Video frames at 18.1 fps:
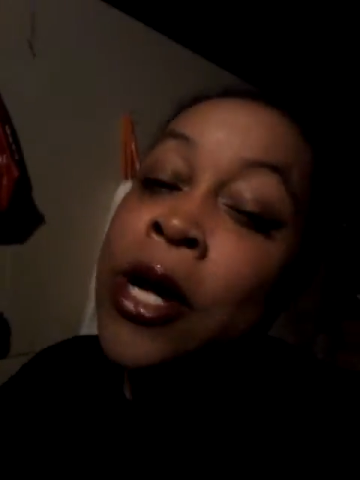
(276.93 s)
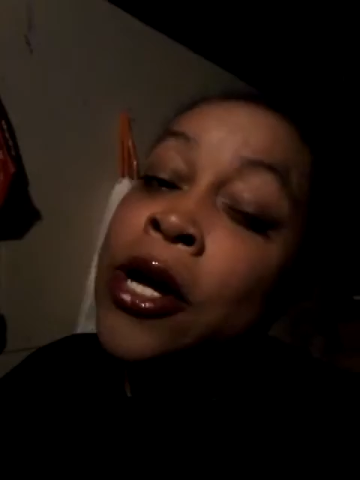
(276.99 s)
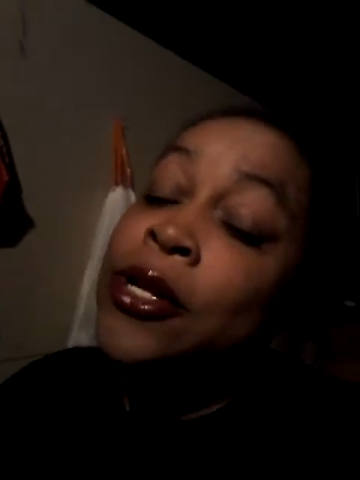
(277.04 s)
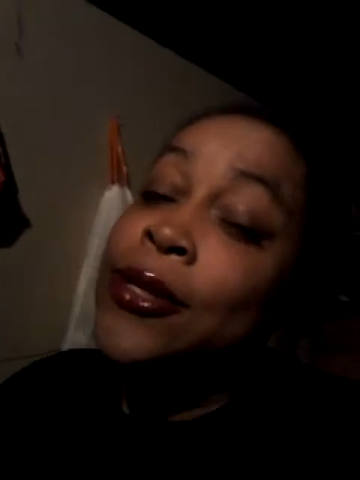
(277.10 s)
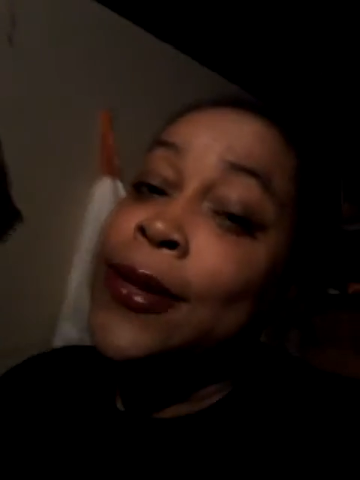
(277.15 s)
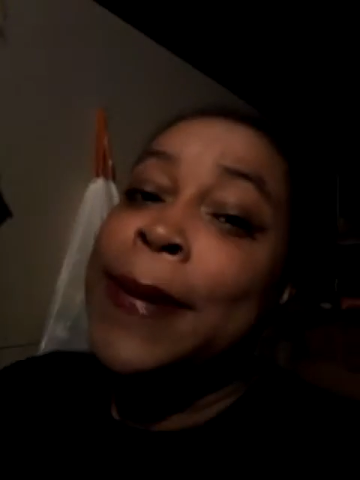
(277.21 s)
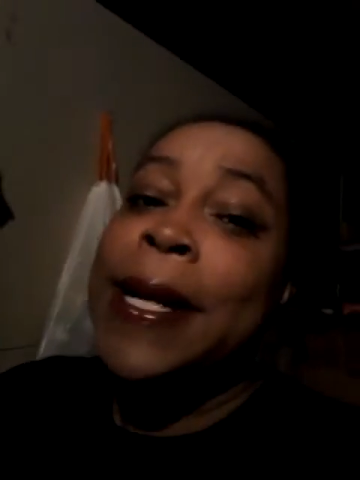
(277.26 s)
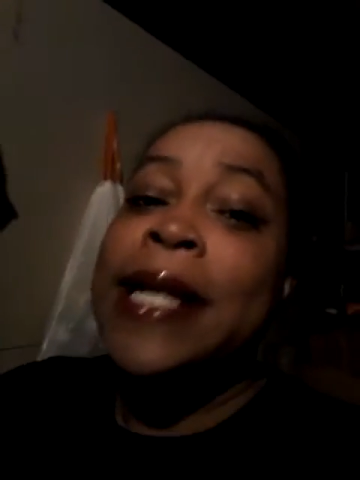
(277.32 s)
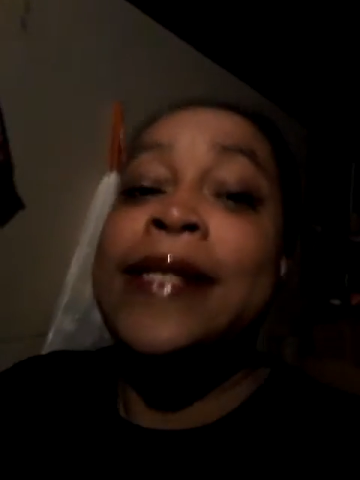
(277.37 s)

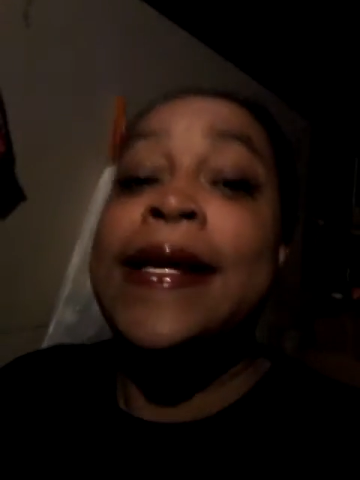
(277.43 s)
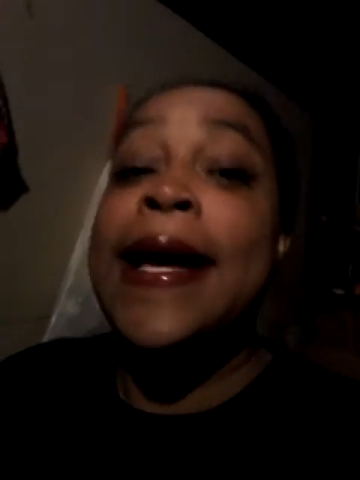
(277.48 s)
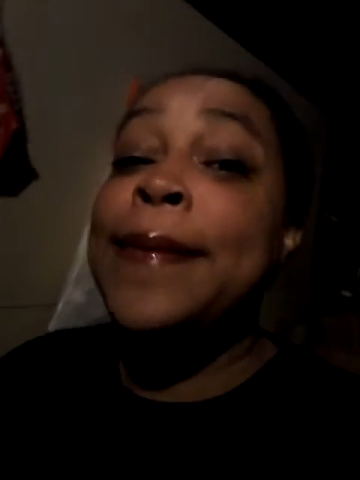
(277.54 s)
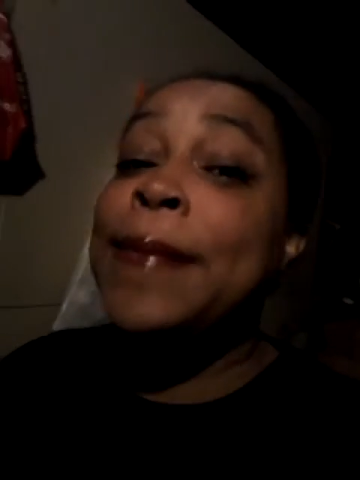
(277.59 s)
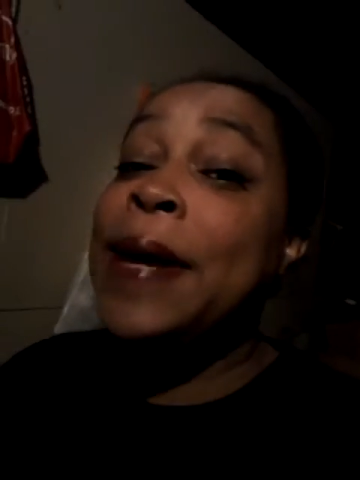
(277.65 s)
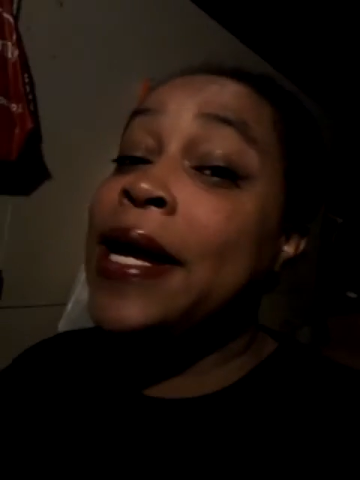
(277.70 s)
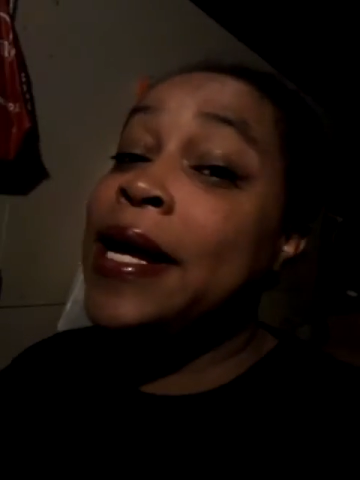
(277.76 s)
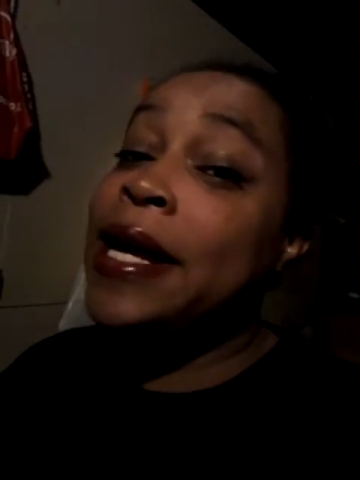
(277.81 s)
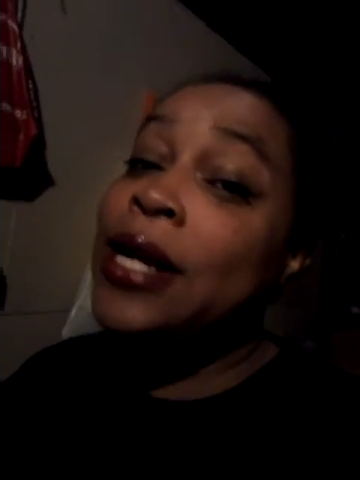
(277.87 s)
So by the
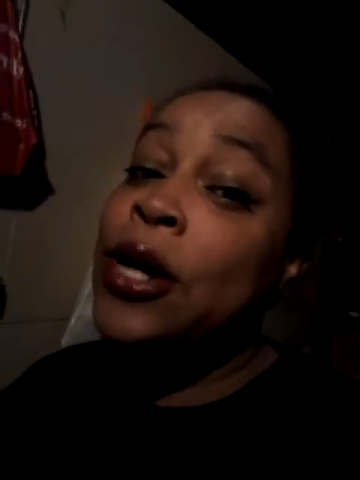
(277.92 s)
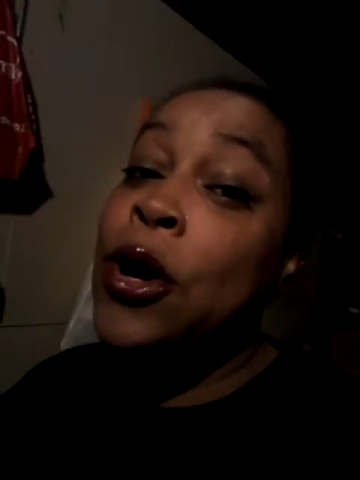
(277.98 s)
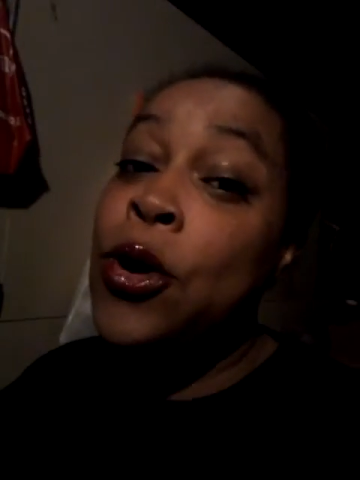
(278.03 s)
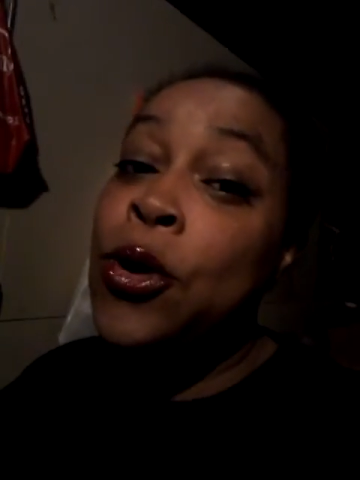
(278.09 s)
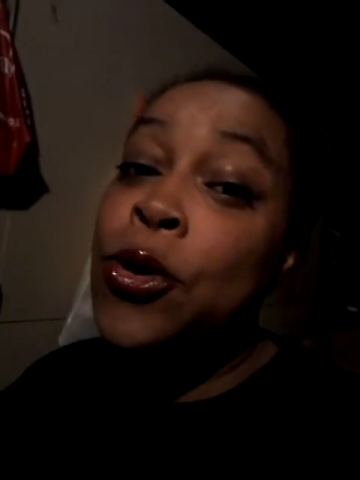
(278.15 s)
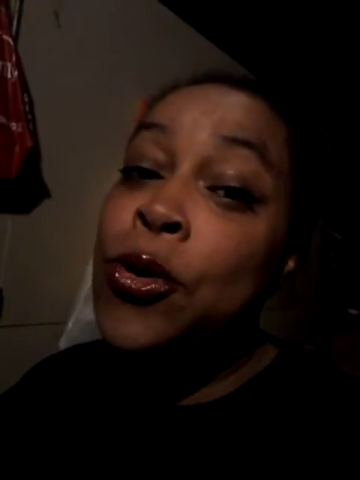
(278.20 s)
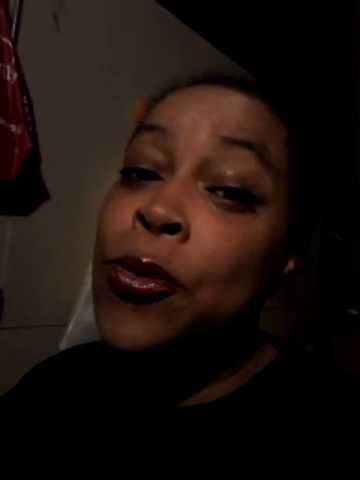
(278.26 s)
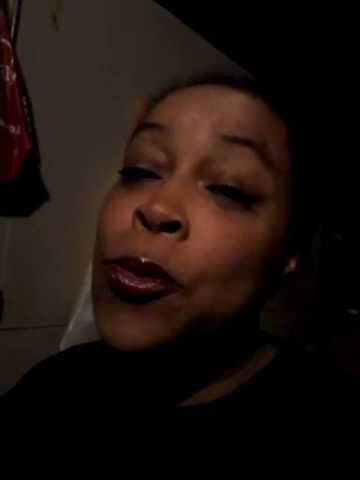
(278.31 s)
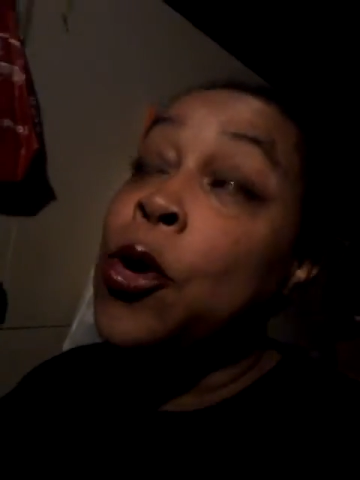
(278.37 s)
time I get
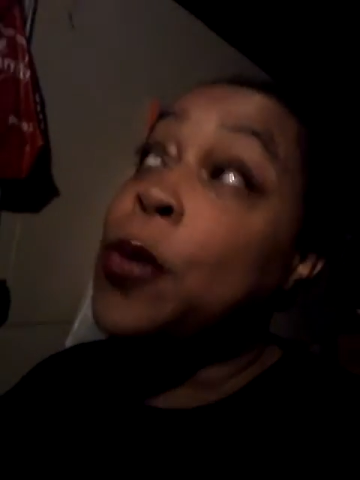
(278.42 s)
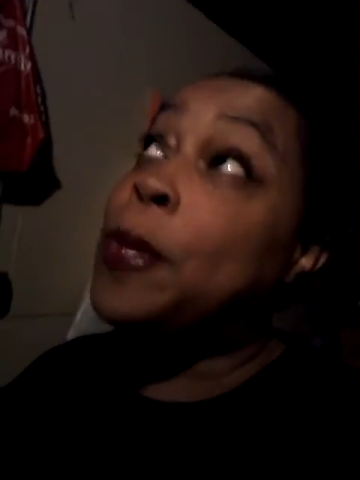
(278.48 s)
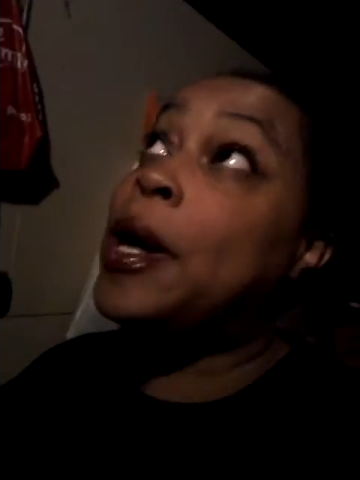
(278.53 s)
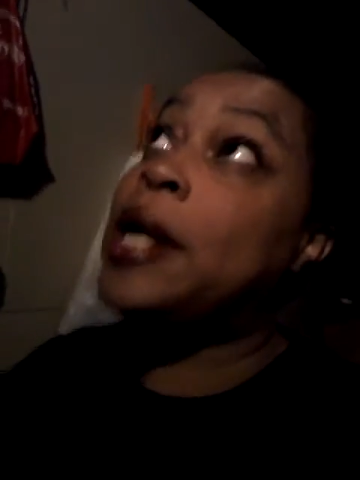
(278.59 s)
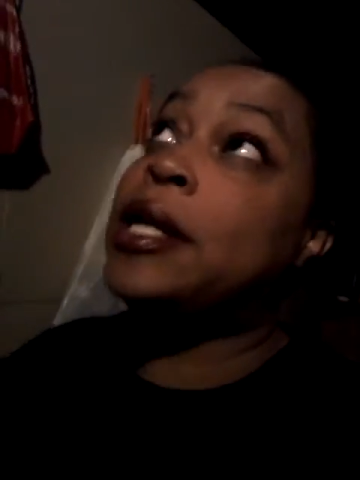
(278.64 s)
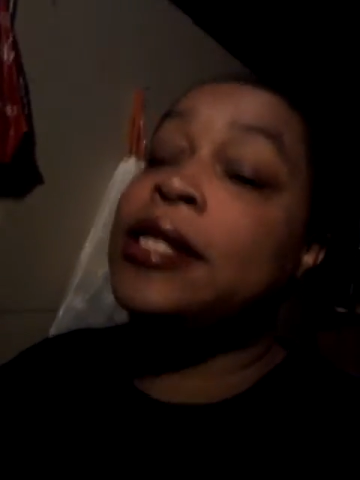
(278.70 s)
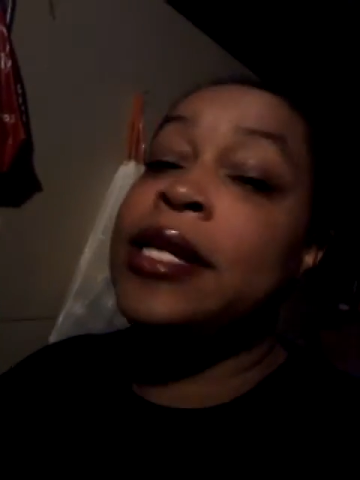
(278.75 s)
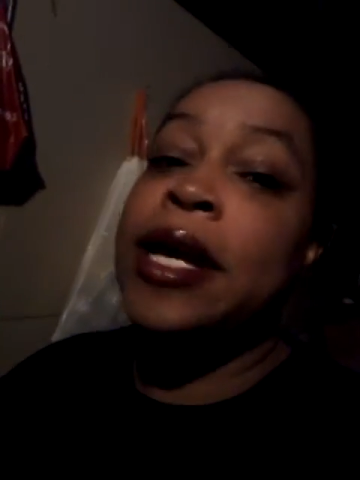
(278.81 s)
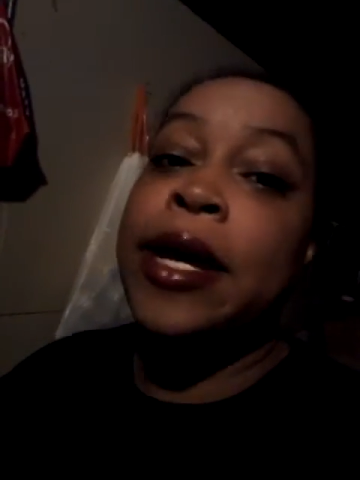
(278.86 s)
home or
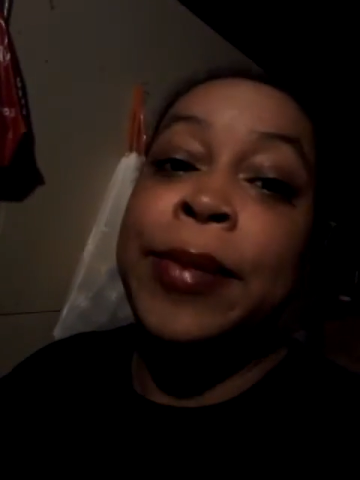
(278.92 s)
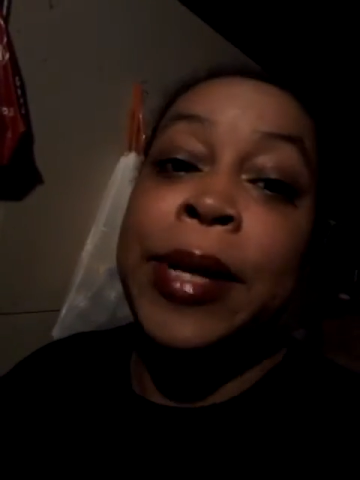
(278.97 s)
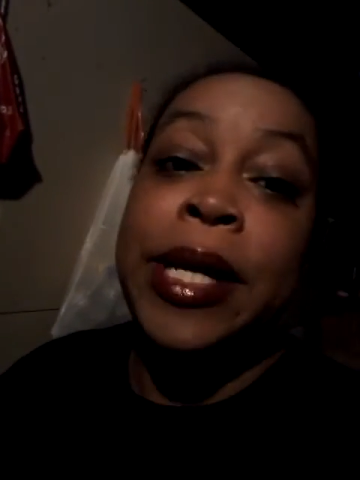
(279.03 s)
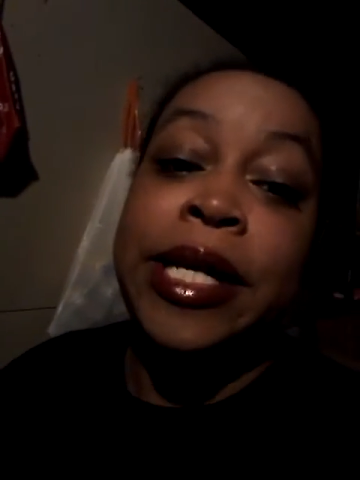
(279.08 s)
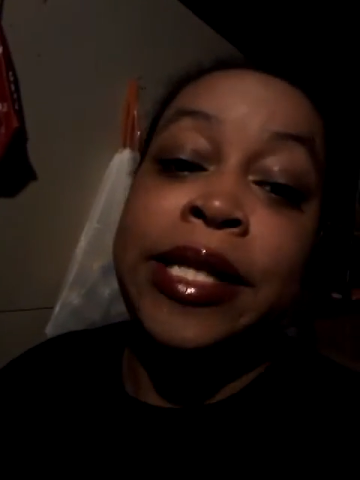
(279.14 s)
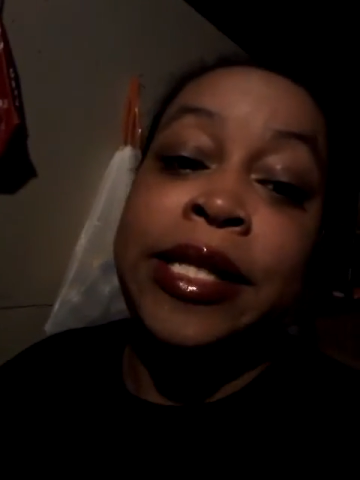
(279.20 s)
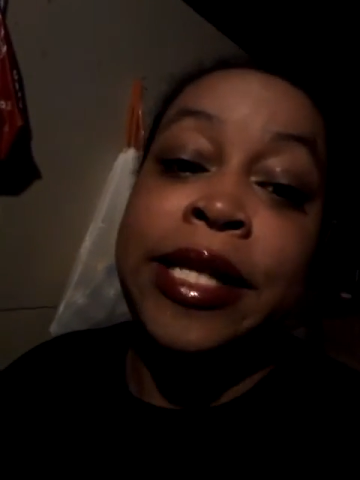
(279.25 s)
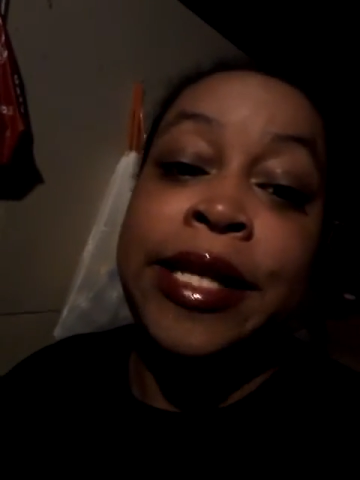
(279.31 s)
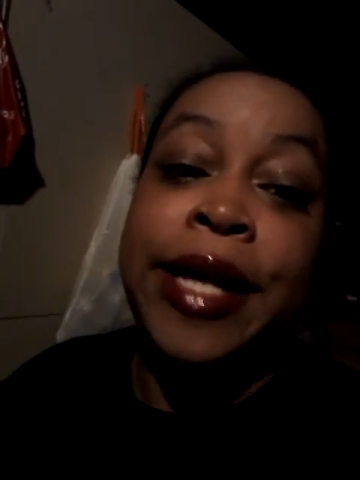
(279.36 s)
by the time I
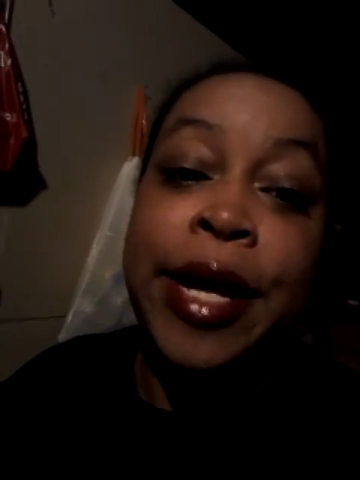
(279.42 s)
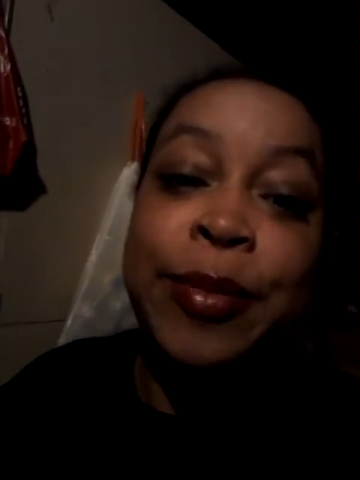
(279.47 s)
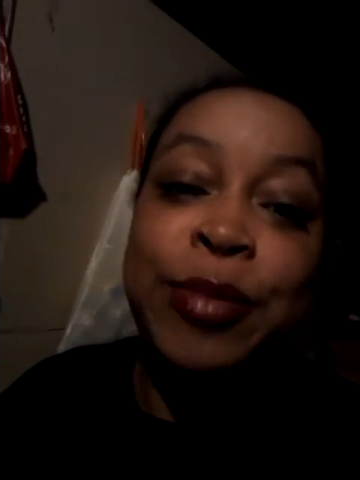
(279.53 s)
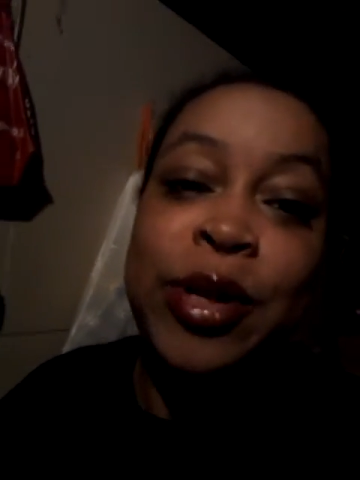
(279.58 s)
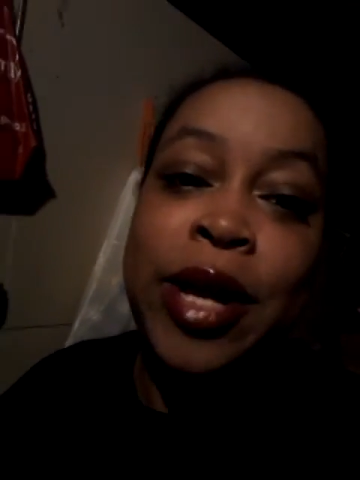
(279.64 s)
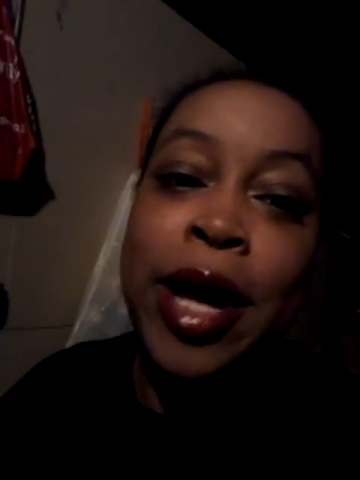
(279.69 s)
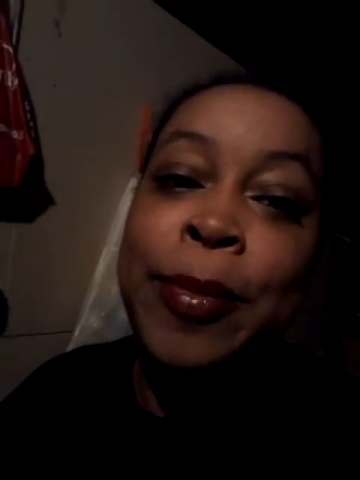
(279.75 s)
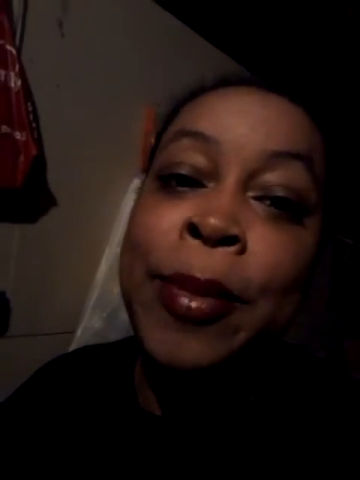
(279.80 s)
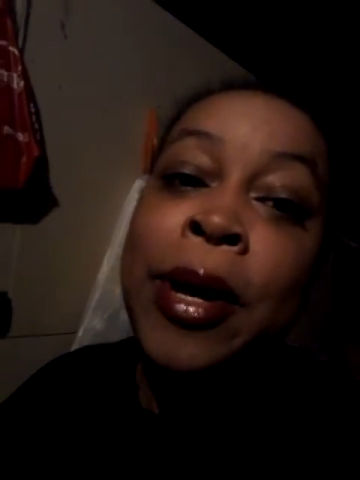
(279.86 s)
get to
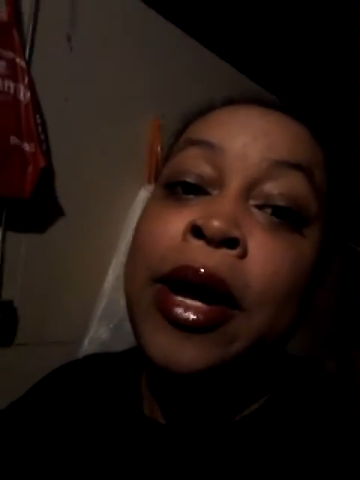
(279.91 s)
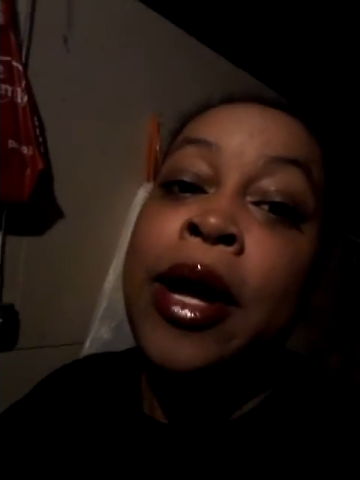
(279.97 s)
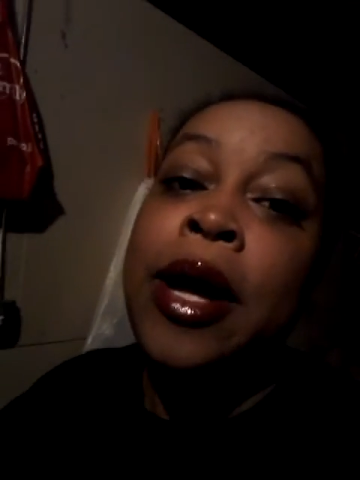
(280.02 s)
GameStop,